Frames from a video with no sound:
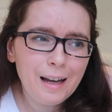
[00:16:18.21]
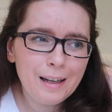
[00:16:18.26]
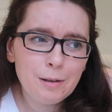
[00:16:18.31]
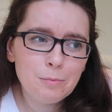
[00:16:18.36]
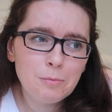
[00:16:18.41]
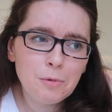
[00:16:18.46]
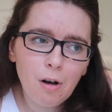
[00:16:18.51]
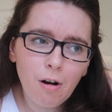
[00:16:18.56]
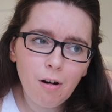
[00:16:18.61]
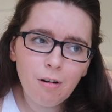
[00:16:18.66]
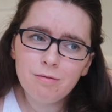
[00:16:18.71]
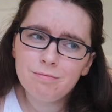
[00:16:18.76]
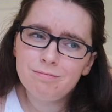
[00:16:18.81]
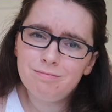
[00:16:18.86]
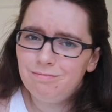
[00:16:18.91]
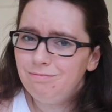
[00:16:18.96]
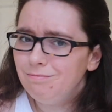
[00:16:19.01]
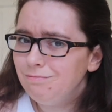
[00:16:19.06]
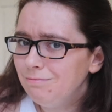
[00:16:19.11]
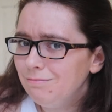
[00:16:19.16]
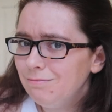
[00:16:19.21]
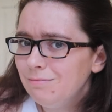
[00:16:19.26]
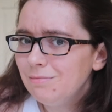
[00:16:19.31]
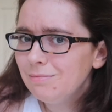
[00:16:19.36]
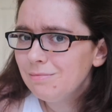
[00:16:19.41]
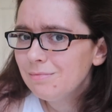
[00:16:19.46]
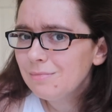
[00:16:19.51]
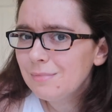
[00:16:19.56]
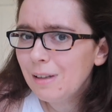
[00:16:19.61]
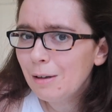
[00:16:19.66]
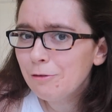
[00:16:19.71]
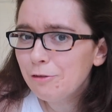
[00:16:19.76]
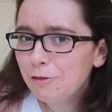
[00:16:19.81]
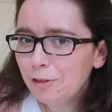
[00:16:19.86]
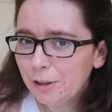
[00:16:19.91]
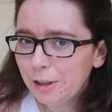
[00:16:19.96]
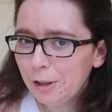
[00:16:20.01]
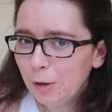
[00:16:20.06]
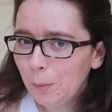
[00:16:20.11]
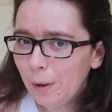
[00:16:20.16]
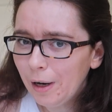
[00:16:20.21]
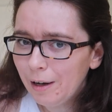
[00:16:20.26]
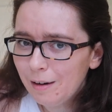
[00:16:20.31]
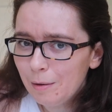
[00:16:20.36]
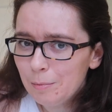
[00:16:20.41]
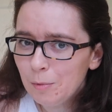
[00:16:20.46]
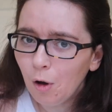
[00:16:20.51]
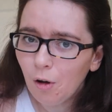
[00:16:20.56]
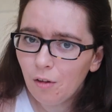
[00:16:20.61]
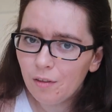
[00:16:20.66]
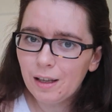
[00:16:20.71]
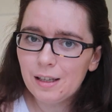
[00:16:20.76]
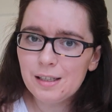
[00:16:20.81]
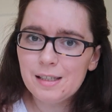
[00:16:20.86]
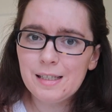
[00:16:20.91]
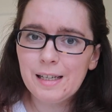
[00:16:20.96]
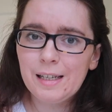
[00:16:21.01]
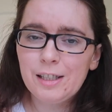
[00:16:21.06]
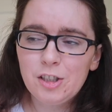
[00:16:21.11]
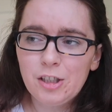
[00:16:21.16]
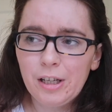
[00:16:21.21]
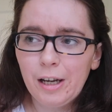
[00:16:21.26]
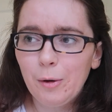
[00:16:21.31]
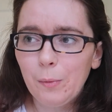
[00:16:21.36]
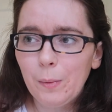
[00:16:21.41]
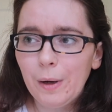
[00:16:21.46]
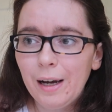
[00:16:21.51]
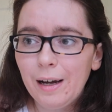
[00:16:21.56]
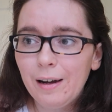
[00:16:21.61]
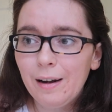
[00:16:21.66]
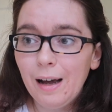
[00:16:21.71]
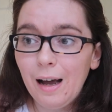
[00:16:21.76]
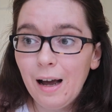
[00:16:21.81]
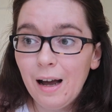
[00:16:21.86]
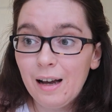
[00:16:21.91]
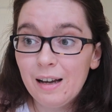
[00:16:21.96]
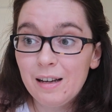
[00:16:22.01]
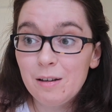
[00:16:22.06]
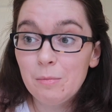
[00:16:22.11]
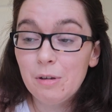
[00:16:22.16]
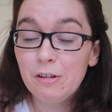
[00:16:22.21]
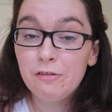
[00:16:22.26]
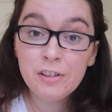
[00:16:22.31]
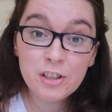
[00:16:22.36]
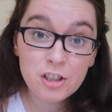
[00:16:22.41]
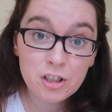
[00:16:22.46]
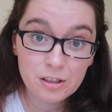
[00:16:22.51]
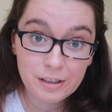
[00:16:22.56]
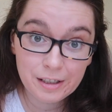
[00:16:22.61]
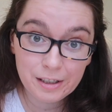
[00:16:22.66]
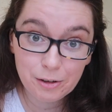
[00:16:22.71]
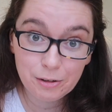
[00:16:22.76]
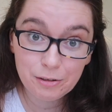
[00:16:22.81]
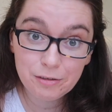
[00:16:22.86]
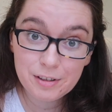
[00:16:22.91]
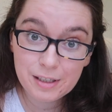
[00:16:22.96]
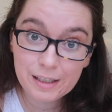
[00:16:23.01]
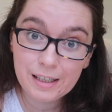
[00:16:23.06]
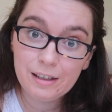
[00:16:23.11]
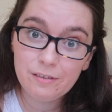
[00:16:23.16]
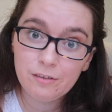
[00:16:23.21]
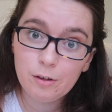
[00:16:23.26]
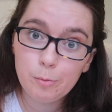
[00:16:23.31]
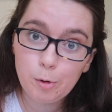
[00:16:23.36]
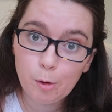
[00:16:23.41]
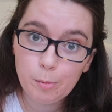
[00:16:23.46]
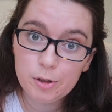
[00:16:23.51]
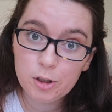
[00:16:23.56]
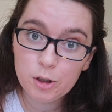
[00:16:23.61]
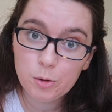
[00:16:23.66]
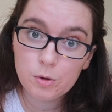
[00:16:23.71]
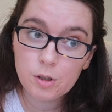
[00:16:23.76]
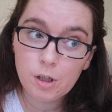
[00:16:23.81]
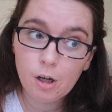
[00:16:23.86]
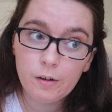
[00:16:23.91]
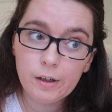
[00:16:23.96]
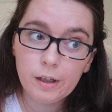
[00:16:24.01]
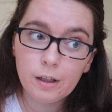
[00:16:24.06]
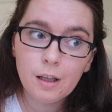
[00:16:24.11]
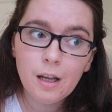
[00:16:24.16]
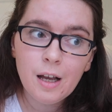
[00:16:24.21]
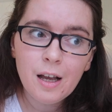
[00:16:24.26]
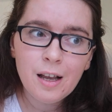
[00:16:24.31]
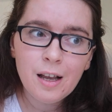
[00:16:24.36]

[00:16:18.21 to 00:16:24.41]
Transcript: I'm fully aware I'm not at that stage yet where I'm efficient enough to give a proper tutorial,